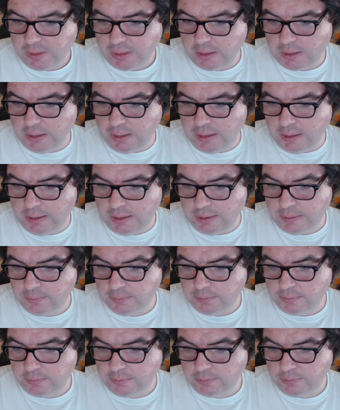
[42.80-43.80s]

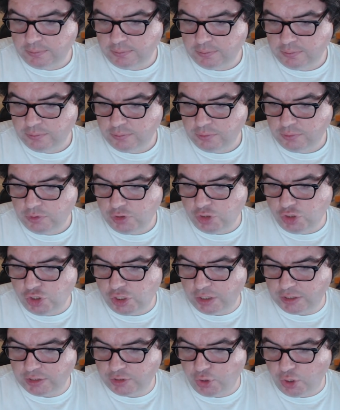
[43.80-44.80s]
Um,
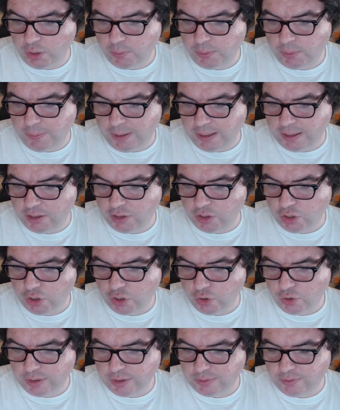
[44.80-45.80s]
just going by my
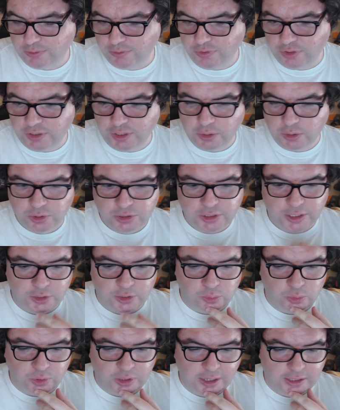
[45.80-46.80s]
current video
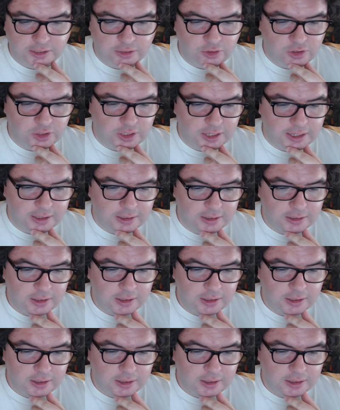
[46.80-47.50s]
schedule kind of thing.